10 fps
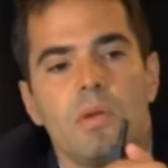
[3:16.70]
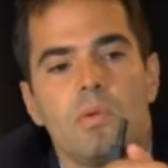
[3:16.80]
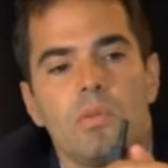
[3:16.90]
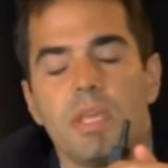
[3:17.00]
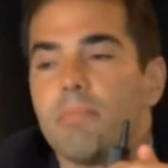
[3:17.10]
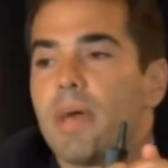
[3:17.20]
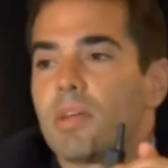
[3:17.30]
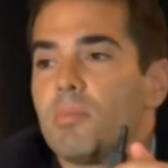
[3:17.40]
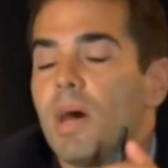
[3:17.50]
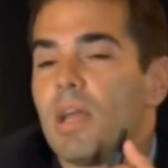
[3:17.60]
Well, then
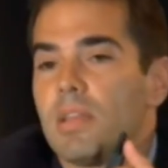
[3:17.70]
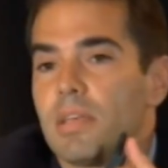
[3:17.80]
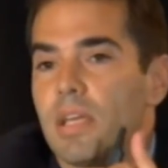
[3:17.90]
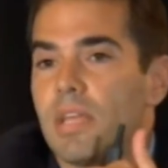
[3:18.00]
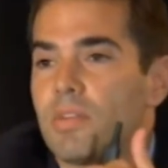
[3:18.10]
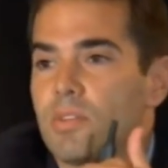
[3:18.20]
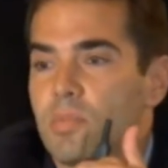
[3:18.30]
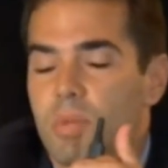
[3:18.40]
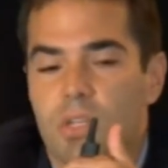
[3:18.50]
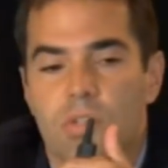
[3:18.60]
medical modeling enters the
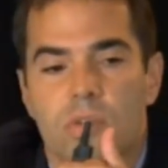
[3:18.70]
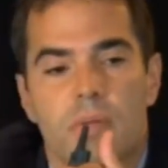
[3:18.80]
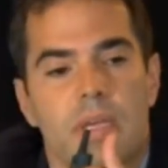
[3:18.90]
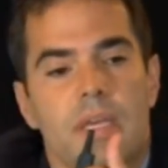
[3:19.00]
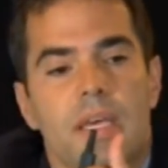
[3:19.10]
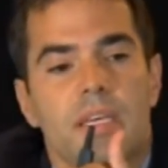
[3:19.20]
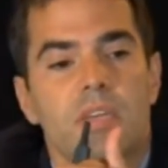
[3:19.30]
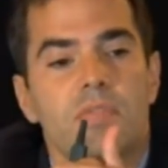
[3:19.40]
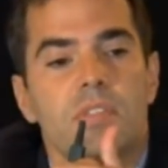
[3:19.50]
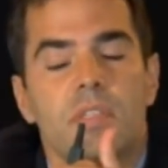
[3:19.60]
picture and
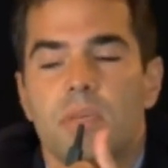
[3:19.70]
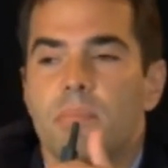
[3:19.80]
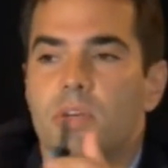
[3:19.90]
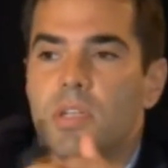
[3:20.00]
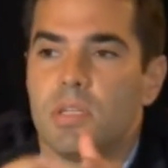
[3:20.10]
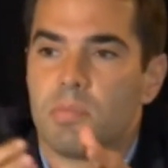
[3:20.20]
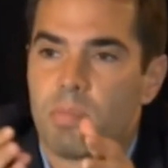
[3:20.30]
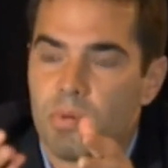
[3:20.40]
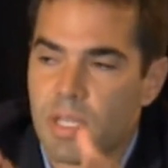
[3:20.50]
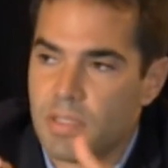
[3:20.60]
gives us the ability to
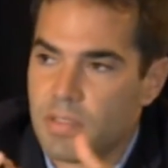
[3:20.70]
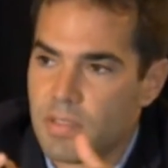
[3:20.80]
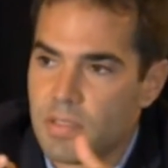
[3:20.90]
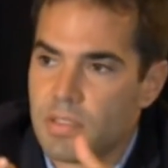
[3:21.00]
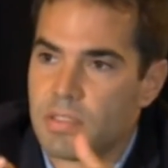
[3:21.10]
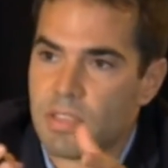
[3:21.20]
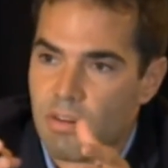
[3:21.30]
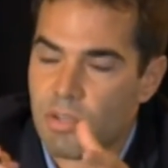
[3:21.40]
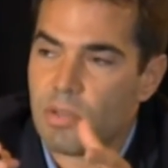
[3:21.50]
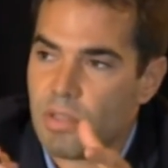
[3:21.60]
print
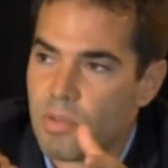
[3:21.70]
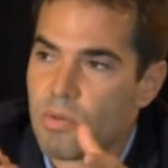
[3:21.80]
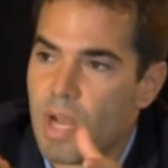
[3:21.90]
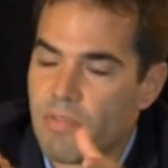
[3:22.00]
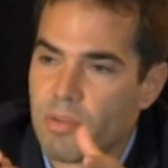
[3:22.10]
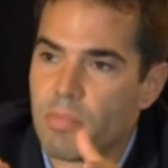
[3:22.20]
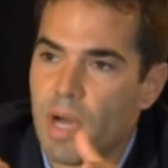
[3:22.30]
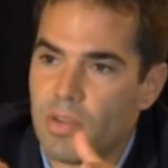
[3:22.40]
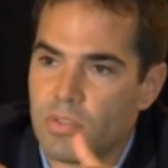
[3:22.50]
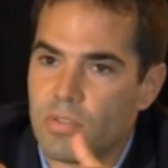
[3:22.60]
stereolithographic
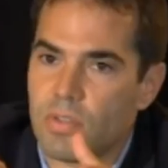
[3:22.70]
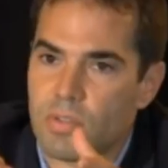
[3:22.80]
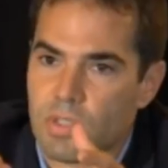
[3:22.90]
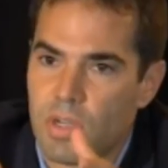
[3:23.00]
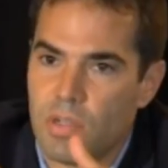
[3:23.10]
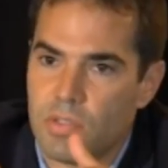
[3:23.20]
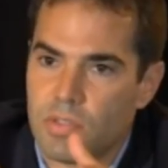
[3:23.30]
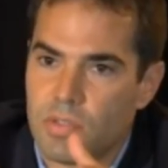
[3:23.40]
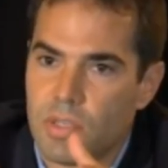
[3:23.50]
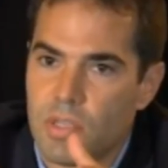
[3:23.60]
models of those
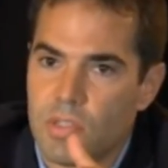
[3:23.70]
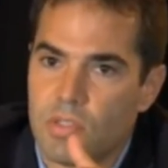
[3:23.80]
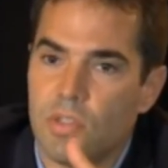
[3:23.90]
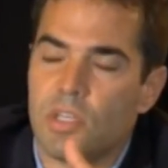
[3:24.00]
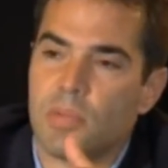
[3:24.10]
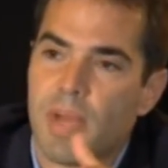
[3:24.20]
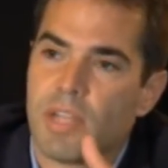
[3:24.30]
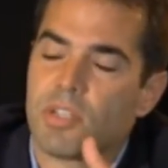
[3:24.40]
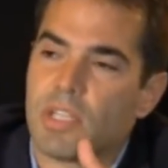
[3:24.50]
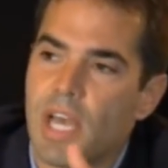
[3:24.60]
skulls. So you can
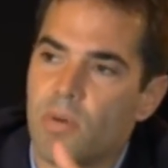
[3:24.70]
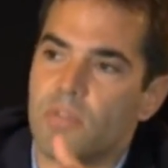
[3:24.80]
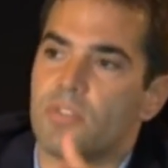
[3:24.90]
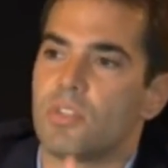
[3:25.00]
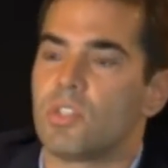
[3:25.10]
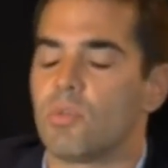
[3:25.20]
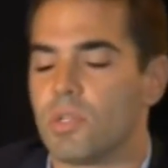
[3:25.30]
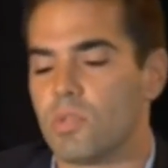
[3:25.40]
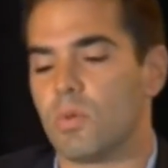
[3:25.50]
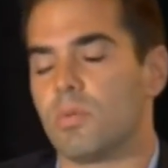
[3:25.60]
imagine now we have a
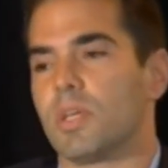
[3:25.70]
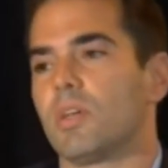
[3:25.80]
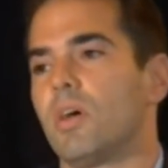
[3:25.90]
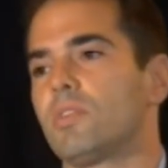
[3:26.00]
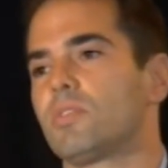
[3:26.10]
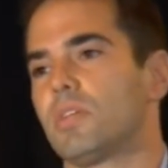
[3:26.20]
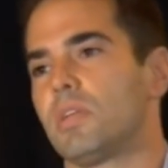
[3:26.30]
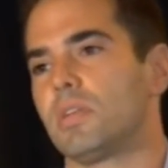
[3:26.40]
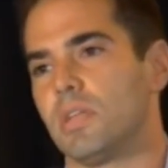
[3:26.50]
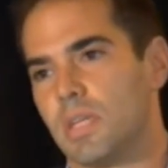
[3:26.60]
situation where we can all sit
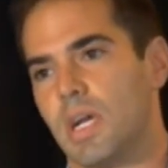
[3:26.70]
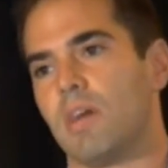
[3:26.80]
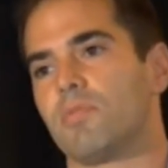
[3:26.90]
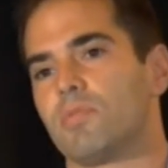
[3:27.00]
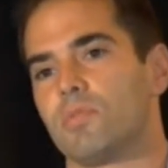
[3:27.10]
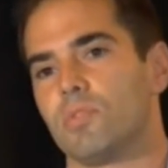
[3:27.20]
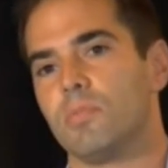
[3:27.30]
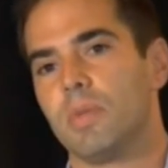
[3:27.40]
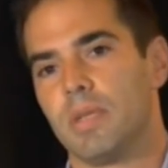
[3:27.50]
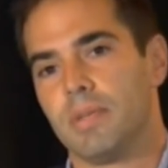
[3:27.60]
in a conference
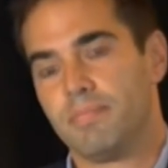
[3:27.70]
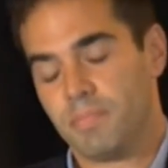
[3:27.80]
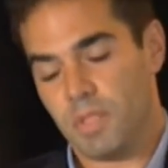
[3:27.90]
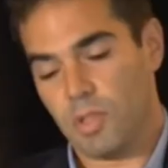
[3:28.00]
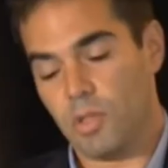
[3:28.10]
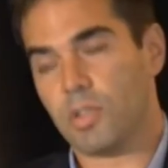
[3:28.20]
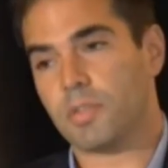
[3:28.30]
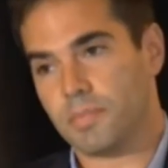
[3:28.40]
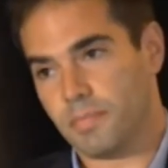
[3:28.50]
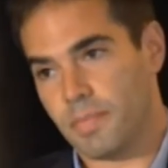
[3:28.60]
room, look
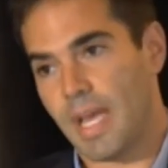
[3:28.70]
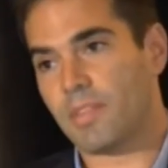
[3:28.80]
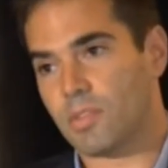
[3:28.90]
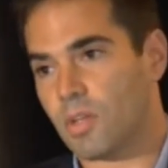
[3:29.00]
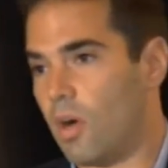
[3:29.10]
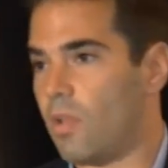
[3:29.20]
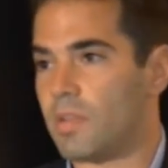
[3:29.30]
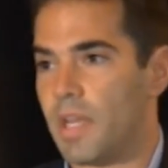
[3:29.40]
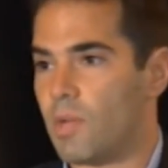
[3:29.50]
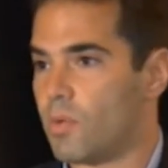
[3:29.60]
at the skull
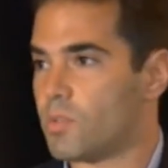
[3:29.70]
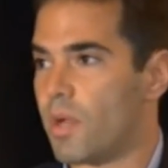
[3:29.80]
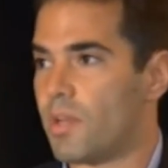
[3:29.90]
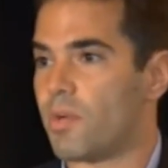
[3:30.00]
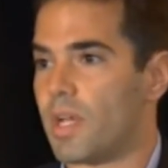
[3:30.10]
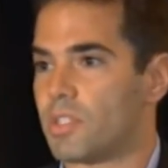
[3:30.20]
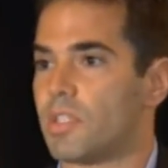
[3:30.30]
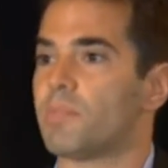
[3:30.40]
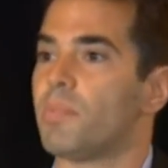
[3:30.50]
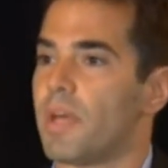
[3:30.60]
in any which way direction,
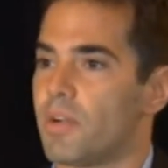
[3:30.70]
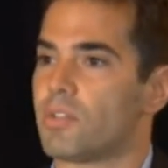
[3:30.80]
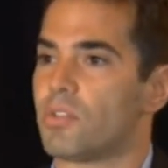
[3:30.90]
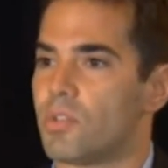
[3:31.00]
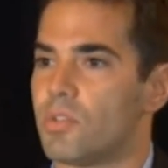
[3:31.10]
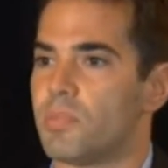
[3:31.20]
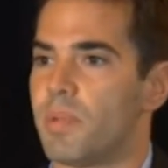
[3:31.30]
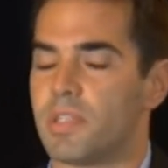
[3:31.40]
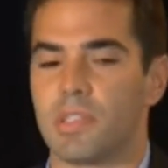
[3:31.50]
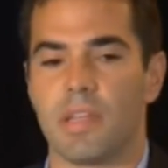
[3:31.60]
and plan our surgeries
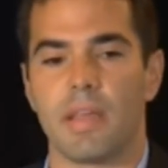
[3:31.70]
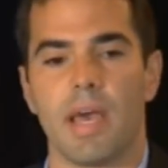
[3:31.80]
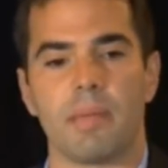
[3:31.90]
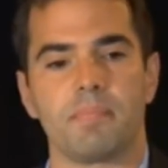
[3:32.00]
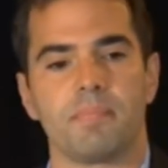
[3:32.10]
based on that.